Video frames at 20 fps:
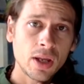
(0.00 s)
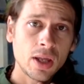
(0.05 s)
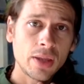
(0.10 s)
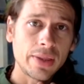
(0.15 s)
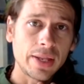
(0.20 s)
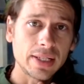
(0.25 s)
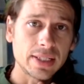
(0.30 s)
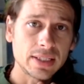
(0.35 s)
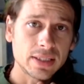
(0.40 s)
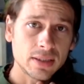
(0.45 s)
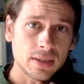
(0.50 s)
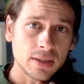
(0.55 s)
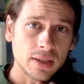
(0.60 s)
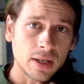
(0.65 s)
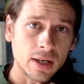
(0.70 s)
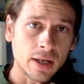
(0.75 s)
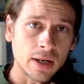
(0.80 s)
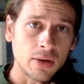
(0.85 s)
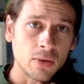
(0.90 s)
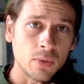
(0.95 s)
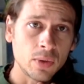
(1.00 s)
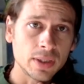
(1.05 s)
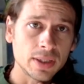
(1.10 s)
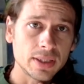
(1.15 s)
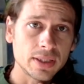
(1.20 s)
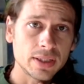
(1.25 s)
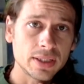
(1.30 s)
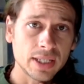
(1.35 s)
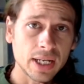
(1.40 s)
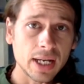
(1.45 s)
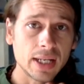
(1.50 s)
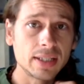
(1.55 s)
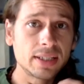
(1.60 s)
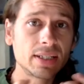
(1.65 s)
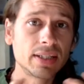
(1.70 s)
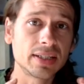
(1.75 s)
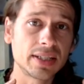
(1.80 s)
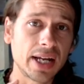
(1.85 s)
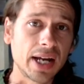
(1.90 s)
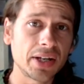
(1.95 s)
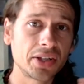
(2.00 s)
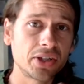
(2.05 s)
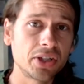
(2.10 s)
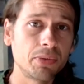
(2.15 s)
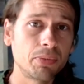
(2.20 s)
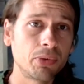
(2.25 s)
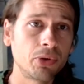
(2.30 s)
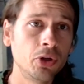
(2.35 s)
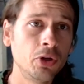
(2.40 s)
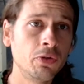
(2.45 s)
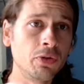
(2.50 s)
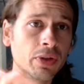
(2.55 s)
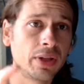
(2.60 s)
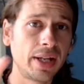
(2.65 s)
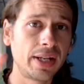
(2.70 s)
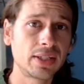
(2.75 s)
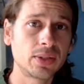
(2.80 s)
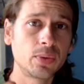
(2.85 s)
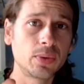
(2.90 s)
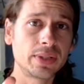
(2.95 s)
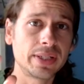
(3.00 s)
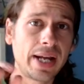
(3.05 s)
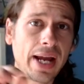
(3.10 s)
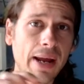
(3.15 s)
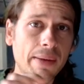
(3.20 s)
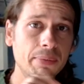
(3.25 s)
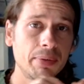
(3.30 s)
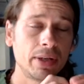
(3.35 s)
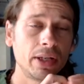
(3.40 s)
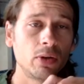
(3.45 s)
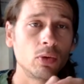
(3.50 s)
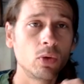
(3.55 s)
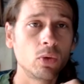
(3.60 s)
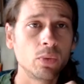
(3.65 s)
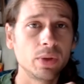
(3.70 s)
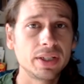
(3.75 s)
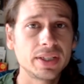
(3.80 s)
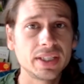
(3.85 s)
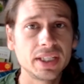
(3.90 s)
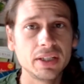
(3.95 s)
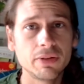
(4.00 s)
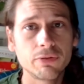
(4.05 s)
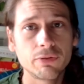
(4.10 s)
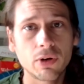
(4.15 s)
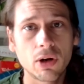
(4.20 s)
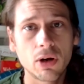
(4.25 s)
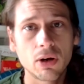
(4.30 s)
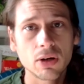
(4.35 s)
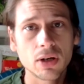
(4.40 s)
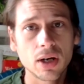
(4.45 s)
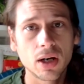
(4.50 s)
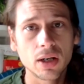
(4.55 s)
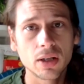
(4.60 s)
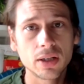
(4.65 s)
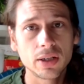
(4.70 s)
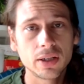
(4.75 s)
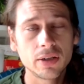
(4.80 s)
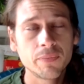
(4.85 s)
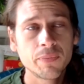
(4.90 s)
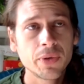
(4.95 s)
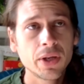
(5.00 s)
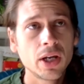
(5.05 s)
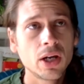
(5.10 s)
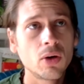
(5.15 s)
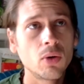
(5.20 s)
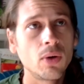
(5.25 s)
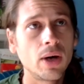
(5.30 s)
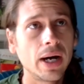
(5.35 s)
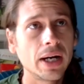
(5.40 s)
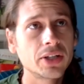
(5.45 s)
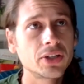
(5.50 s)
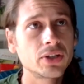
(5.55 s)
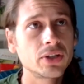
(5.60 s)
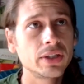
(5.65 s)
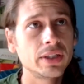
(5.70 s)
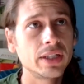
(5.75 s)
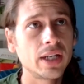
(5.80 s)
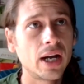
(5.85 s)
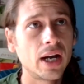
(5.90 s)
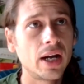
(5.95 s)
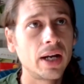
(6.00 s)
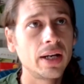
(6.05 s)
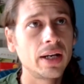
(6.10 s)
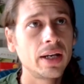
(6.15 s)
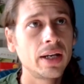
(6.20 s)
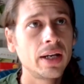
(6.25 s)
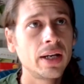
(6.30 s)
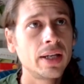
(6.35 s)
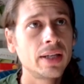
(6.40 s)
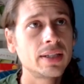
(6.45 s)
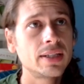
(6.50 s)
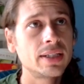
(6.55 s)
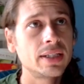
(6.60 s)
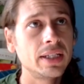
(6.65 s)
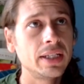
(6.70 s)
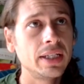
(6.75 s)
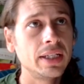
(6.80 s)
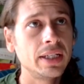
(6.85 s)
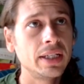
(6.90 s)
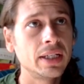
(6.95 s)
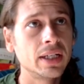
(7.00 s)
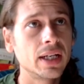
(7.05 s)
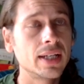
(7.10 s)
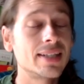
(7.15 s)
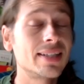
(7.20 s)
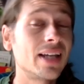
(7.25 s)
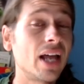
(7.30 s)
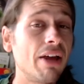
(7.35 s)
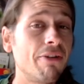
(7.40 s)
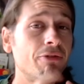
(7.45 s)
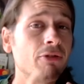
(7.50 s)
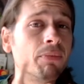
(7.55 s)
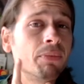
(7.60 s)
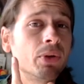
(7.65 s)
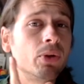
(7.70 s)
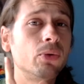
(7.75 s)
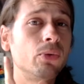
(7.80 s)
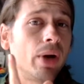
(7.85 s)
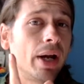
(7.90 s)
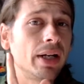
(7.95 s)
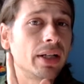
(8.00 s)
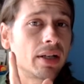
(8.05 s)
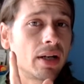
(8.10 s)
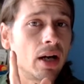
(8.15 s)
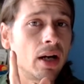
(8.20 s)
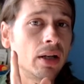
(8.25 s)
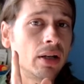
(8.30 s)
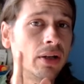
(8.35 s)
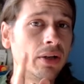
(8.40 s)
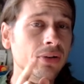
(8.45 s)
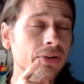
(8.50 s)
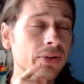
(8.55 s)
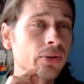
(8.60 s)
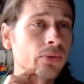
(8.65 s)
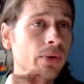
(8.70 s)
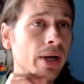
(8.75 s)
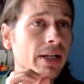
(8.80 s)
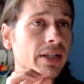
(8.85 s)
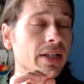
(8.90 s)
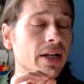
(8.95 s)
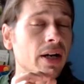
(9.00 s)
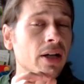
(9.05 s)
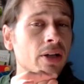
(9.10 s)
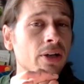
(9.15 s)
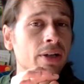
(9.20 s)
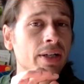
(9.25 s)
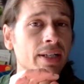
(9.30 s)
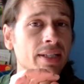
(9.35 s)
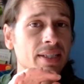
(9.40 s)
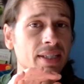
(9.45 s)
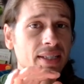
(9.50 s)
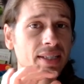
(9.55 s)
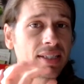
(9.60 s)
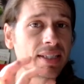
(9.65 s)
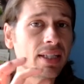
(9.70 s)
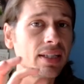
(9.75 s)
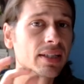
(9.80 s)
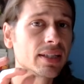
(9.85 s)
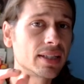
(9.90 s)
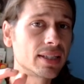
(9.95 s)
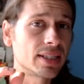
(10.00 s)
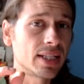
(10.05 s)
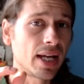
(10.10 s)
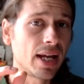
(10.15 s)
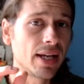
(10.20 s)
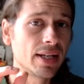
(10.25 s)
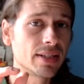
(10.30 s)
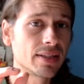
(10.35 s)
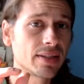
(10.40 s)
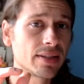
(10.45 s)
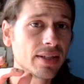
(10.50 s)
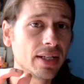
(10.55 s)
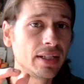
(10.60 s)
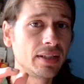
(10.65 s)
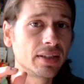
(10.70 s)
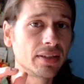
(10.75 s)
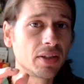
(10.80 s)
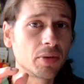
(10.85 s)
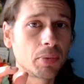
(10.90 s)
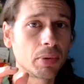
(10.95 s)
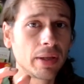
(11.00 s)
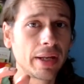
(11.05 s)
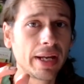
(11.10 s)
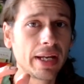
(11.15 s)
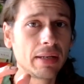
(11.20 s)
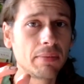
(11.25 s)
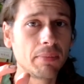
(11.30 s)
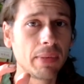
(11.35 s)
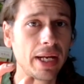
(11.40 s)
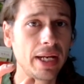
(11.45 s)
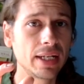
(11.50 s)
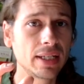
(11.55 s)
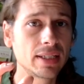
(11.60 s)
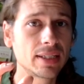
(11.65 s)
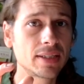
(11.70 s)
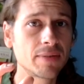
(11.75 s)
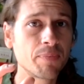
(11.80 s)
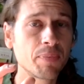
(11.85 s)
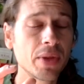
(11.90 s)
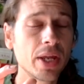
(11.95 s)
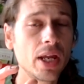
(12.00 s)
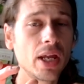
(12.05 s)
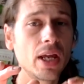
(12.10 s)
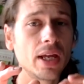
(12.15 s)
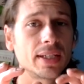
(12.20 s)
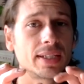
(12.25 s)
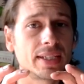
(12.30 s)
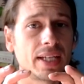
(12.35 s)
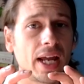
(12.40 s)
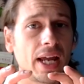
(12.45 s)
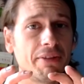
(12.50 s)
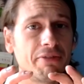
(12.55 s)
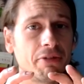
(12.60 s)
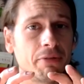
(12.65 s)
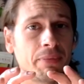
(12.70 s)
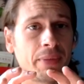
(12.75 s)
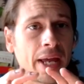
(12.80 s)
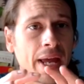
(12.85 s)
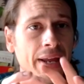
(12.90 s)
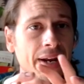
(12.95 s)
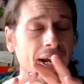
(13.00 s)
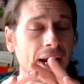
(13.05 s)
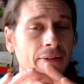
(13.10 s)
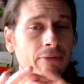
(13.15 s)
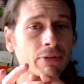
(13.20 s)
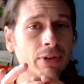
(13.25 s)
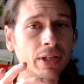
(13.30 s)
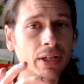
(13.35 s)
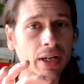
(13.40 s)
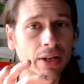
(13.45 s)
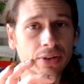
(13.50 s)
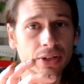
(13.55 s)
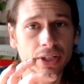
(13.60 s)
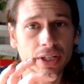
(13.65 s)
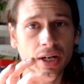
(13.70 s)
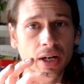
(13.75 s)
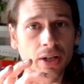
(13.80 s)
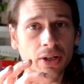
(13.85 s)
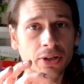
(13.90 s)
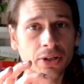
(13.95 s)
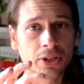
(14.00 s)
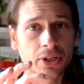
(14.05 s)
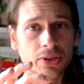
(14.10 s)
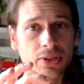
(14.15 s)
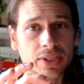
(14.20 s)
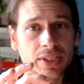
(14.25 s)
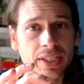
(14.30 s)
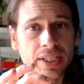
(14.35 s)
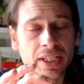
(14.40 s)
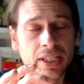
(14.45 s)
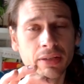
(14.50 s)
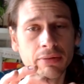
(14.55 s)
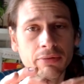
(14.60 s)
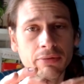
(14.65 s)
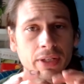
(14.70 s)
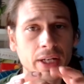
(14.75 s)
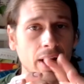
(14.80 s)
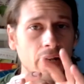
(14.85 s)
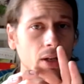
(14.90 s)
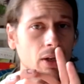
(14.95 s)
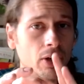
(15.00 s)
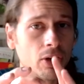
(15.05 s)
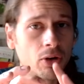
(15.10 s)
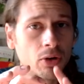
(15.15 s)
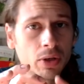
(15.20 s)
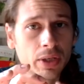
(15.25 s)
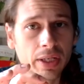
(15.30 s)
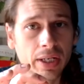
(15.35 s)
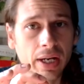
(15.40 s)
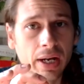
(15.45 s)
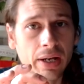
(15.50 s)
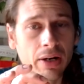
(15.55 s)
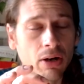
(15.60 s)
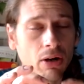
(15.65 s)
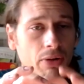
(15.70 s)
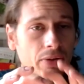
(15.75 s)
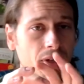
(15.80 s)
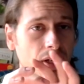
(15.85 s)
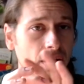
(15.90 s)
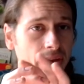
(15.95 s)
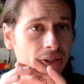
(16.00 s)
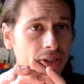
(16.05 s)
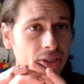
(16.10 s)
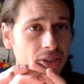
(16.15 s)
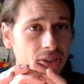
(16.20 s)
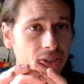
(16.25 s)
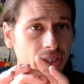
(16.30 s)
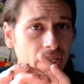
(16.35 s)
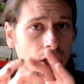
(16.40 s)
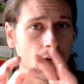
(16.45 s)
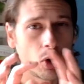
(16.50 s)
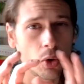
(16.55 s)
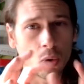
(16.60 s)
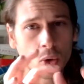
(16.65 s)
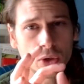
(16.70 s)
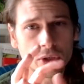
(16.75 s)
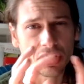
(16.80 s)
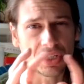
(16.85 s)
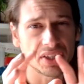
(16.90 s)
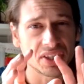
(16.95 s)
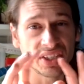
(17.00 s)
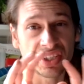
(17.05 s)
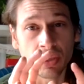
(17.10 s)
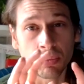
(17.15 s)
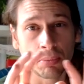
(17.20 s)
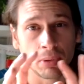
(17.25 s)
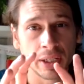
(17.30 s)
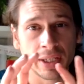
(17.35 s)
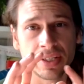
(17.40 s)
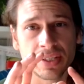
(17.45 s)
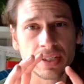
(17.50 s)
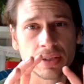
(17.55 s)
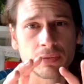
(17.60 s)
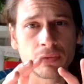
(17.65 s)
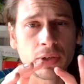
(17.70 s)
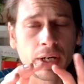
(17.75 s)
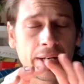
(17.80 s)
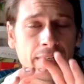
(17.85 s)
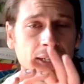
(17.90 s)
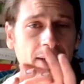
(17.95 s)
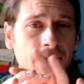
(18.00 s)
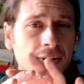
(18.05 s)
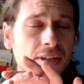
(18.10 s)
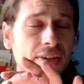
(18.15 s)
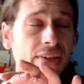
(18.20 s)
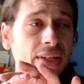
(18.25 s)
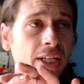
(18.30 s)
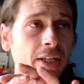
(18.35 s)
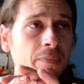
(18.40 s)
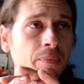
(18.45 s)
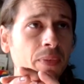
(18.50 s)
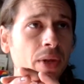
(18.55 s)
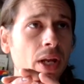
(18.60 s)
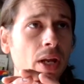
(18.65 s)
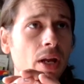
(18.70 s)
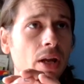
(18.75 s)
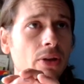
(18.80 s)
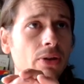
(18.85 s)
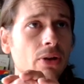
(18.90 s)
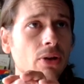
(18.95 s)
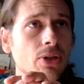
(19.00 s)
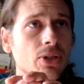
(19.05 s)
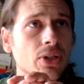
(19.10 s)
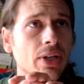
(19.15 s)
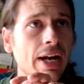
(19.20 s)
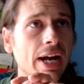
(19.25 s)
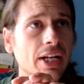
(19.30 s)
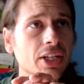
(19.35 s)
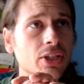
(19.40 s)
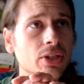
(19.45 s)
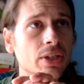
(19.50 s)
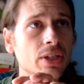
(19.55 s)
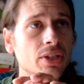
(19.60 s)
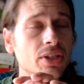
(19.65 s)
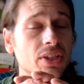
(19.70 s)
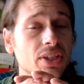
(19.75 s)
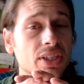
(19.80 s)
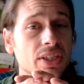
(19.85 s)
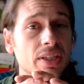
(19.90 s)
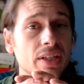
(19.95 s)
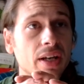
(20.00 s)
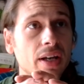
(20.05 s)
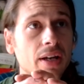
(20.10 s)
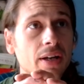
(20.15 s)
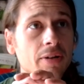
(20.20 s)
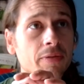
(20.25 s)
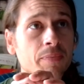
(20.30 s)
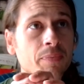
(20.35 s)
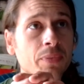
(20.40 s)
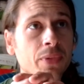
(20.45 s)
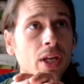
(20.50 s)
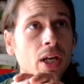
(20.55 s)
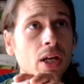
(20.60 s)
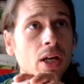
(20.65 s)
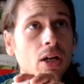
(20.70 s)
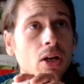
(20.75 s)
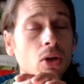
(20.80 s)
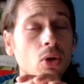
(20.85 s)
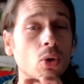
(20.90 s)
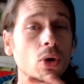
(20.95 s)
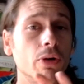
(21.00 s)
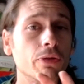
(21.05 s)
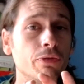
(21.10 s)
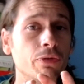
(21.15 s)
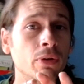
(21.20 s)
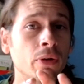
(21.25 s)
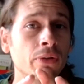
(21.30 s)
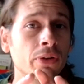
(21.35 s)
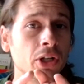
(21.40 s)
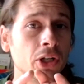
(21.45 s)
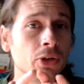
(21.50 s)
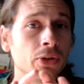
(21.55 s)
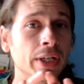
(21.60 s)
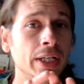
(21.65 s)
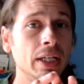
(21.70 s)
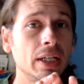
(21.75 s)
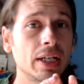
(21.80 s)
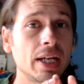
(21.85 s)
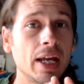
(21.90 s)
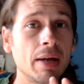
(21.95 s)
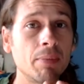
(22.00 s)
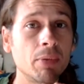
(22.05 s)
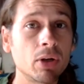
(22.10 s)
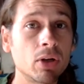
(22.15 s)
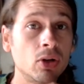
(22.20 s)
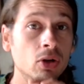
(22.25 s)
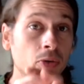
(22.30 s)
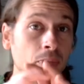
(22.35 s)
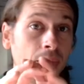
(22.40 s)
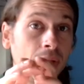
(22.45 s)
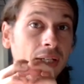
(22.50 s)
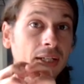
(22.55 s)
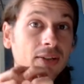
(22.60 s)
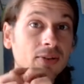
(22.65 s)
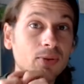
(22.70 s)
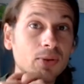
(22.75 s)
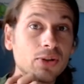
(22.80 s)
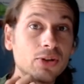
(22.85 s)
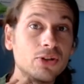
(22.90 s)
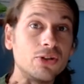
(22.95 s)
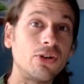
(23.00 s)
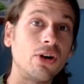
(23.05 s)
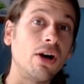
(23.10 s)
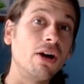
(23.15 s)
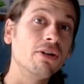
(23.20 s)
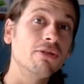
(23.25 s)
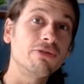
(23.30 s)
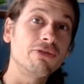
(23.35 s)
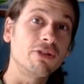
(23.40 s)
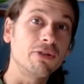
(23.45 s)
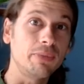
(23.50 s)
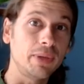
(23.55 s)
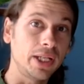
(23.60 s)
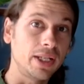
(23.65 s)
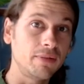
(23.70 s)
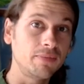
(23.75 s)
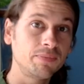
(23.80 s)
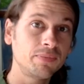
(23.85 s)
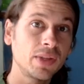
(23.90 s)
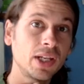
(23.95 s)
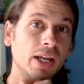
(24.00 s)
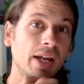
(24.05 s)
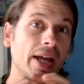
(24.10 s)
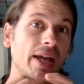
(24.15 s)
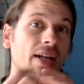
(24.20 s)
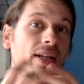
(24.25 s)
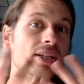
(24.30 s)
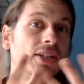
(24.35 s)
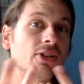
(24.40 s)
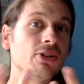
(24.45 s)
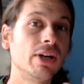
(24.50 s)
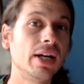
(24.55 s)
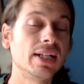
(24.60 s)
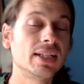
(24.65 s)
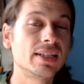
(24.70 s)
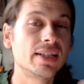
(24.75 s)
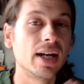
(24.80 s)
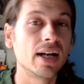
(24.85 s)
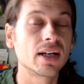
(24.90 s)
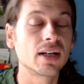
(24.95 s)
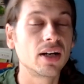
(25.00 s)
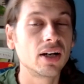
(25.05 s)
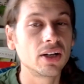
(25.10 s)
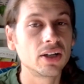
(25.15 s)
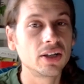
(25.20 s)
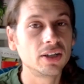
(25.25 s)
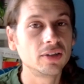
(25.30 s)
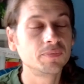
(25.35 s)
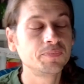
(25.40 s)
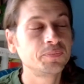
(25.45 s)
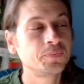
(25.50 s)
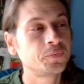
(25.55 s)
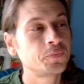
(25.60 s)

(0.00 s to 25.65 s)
That's what science has actually proven. That's what's happening when we see fall color. We're actually not seeing, aside from the red color is a synthesized thing that the plant makes. Aside from that, every other color you see of yellow and all the others, oranges and the blends of red and everything, those are actually just the chlorophyll, the green chemical being withdrawn from it, and it creates that color.